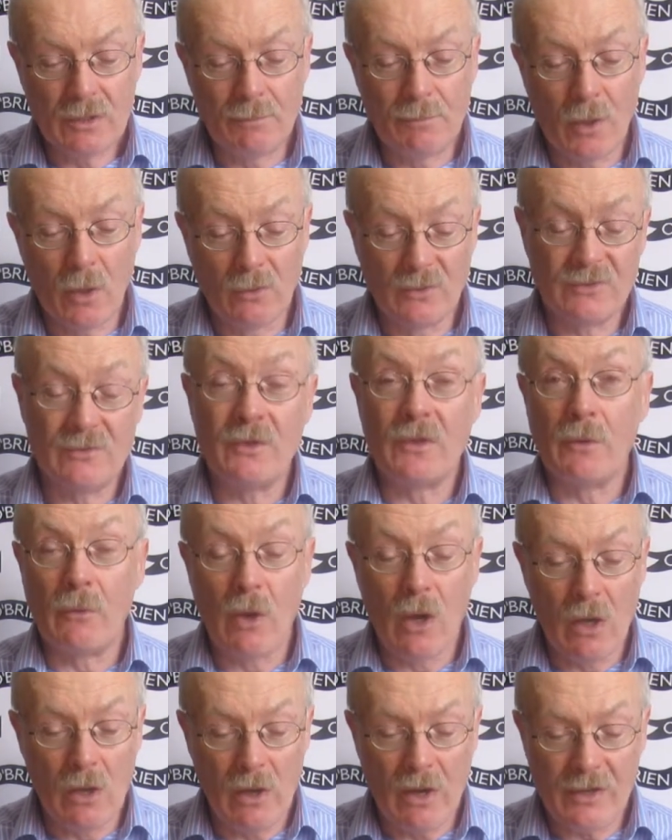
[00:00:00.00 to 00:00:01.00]
to bolster the
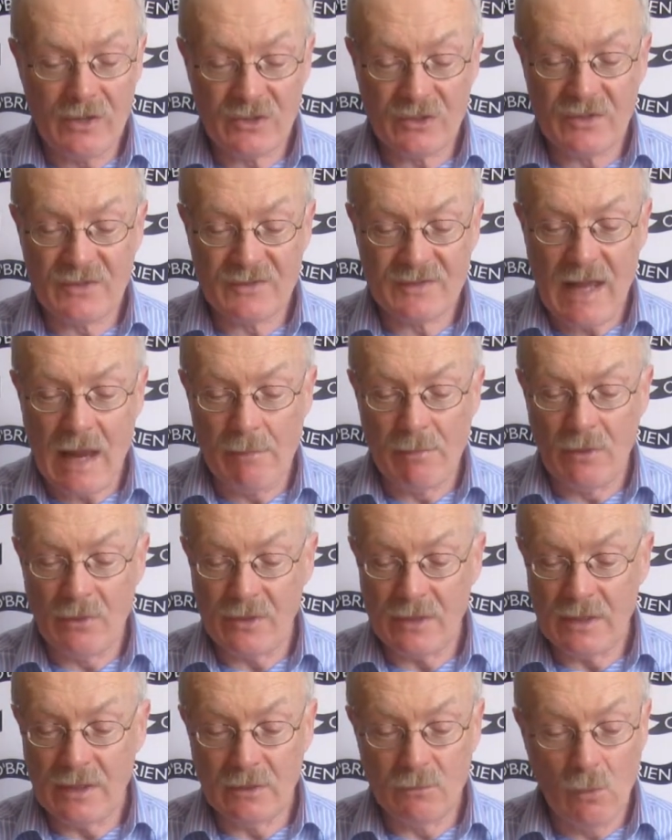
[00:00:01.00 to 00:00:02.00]
Royal Irish
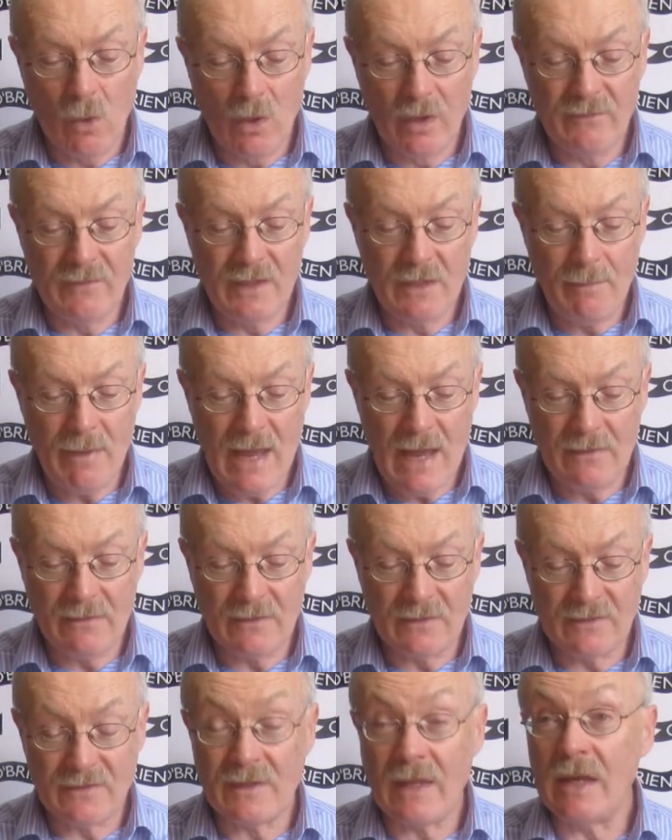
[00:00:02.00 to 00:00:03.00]
Constabulary in the War of
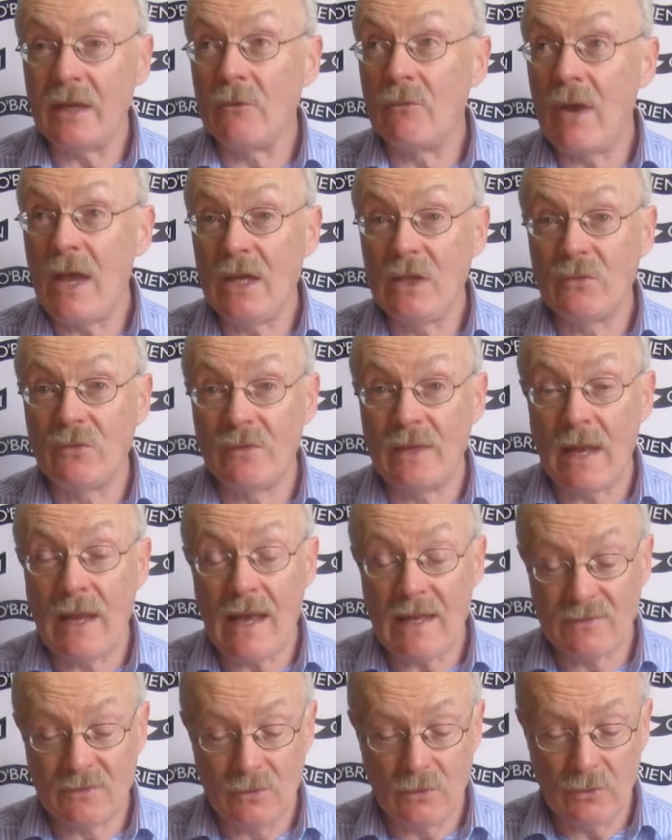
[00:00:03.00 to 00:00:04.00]
Independence that had raged for the
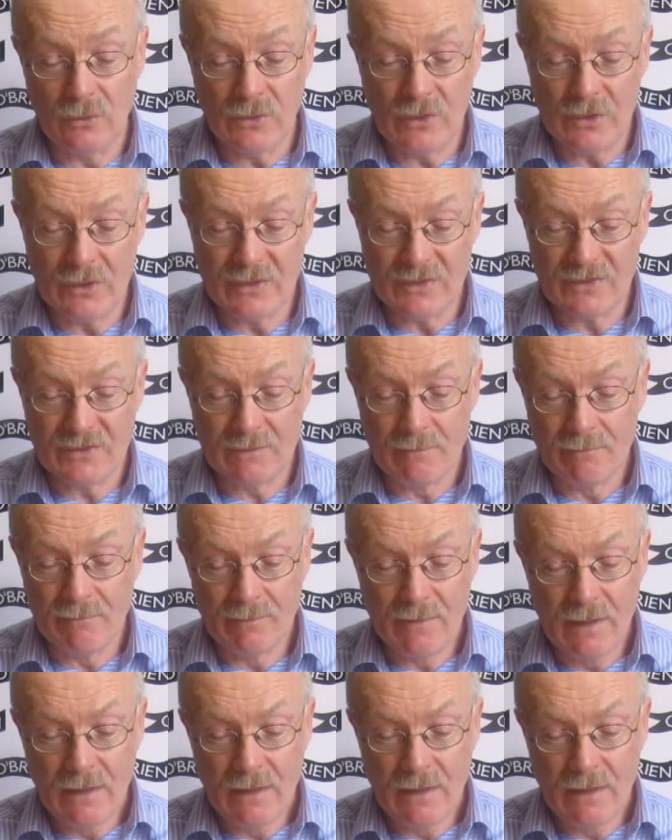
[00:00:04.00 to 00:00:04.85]
last 2 years.